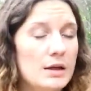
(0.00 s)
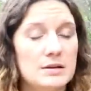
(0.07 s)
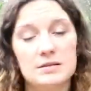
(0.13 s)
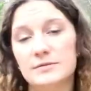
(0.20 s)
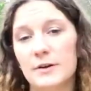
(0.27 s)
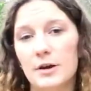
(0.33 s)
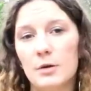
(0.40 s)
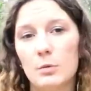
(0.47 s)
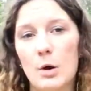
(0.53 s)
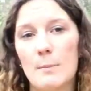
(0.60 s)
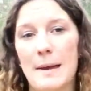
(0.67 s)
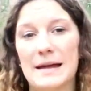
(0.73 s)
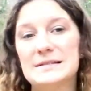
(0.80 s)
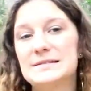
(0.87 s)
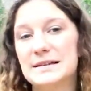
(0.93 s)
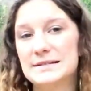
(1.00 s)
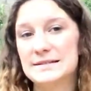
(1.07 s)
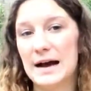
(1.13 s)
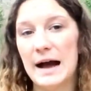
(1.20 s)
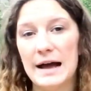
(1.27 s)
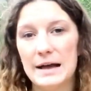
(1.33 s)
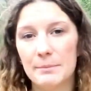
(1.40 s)
It's a very romantic
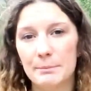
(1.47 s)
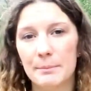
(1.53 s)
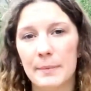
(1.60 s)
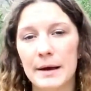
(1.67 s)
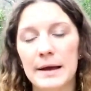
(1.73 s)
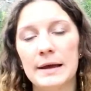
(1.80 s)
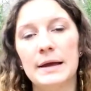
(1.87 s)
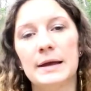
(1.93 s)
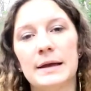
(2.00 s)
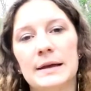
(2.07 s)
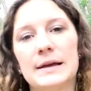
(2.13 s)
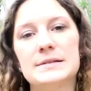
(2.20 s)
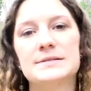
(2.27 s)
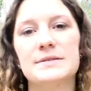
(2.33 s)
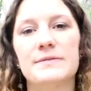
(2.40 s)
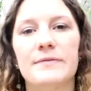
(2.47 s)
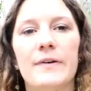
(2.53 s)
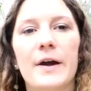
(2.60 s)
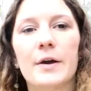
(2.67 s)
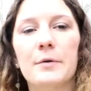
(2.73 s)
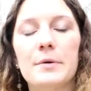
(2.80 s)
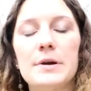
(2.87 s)
time. It's a
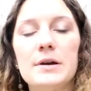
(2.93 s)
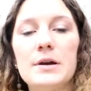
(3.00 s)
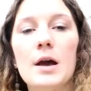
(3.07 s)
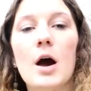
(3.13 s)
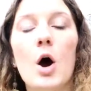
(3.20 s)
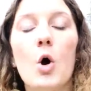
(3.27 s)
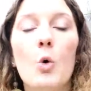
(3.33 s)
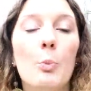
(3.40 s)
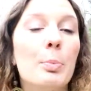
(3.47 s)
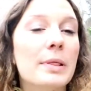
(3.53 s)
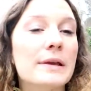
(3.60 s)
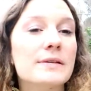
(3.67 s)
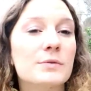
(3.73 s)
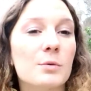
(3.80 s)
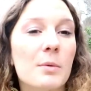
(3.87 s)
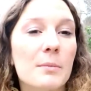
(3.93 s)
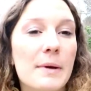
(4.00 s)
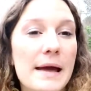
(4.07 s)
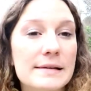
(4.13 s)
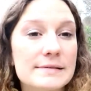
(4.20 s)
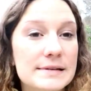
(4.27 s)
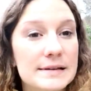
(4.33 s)
very hopeless
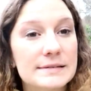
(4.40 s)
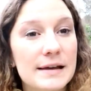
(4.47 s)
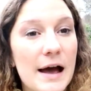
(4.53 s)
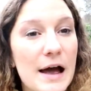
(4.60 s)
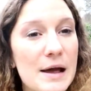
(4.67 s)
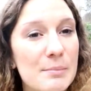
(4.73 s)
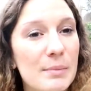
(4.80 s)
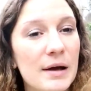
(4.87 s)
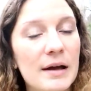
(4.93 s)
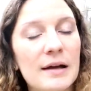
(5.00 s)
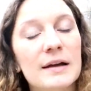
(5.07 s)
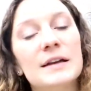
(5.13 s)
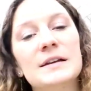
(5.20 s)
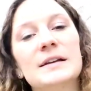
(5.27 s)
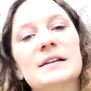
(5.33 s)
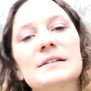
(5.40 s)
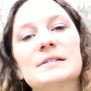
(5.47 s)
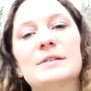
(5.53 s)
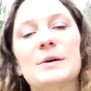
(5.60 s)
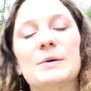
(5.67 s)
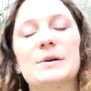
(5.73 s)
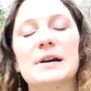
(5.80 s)
romantic time.
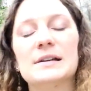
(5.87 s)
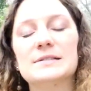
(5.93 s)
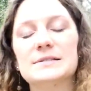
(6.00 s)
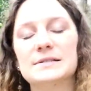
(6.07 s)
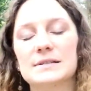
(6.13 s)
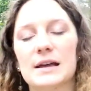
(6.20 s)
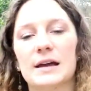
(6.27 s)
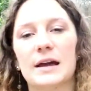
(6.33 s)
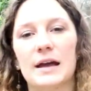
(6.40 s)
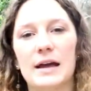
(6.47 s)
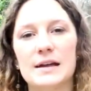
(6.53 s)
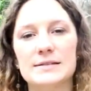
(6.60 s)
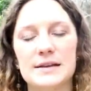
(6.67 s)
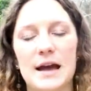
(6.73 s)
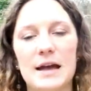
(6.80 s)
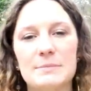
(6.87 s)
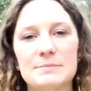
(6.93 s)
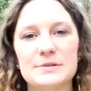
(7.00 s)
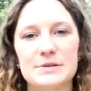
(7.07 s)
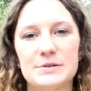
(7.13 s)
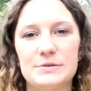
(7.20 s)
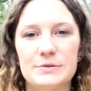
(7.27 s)
So it's a
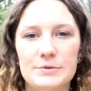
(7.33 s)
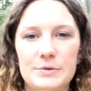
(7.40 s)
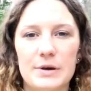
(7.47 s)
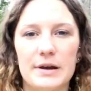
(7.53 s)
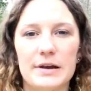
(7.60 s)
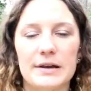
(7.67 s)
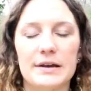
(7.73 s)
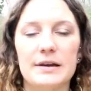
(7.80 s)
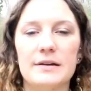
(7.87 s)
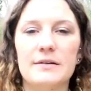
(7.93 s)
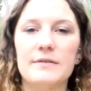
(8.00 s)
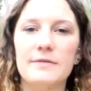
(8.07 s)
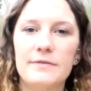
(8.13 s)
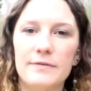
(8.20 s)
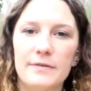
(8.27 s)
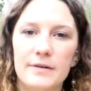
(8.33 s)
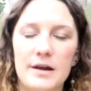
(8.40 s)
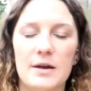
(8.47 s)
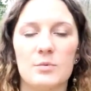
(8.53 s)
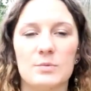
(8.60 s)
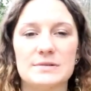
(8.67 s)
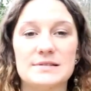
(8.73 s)
time to give
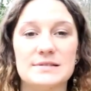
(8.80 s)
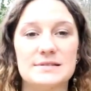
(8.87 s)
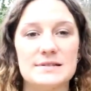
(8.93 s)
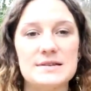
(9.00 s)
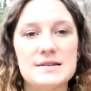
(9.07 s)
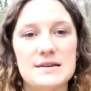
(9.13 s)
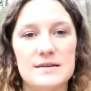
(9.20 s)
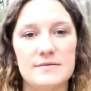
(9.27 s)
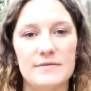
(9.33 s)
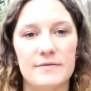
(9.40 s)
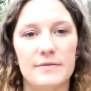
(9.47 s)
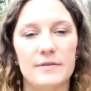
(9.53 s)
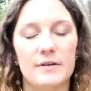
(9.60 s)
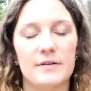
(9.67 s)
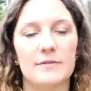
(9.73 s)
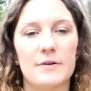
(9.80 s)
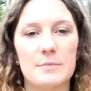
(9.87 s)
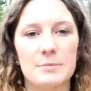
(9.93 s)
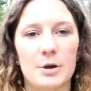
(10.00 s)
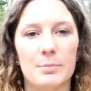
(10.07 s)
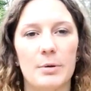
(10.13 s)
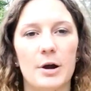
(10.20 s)
and receive
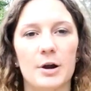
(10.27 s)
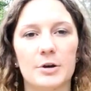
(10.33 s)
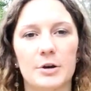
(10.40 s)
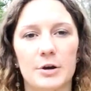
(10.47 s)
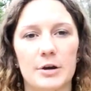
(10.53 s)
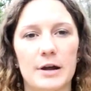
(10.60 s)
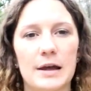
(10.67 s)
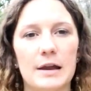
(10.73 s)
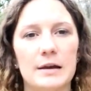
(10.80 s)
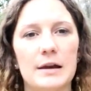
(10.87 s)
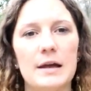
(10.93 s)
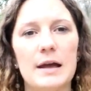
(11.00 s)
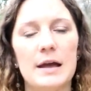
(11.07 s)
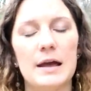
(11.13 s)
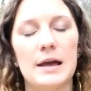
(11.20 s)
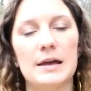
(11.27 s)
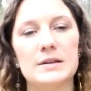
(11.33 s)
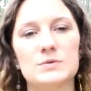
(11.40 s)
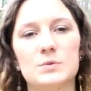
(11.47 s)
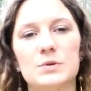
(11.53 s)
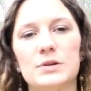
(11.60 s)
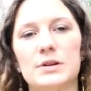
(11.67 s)
from your partner, and
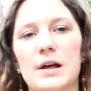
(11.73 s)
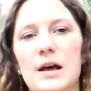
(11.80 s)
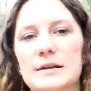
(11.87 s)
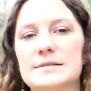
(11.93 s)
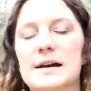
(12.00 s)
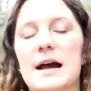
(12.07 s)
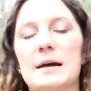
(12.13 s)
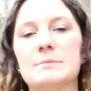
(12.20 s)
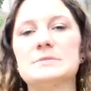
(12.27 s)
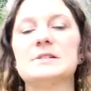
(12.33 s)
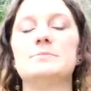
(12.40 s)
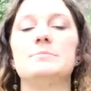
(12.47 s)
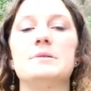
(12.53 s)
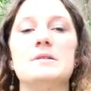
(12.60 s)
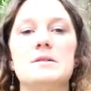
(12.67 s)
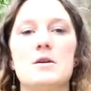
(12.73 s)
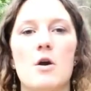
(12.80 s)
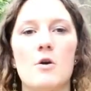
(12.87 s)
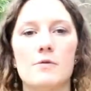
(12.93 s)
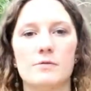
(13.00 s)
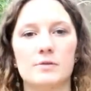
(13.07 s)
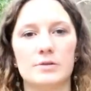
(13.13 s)
it's really not a time to be
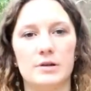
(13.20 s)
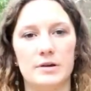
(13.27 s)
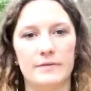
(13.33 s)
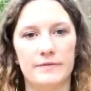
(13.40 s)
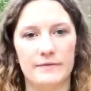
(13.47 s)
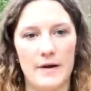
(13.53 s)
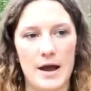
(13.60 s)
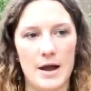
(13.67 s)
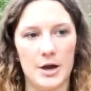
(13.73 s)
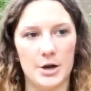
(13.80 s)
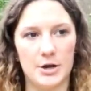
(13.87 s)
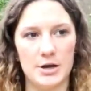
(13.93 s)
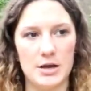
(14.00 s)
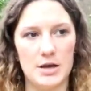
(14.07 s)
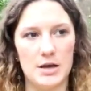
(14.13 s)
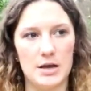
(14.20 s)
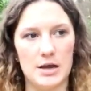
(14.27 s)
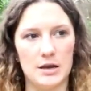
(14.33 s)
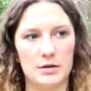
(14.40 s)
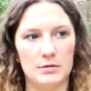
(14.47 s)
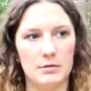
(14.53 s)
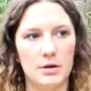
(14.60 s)
overly fiery
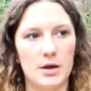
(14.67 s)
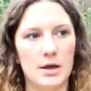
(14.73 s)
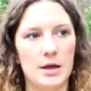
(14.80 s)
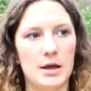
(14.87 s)
and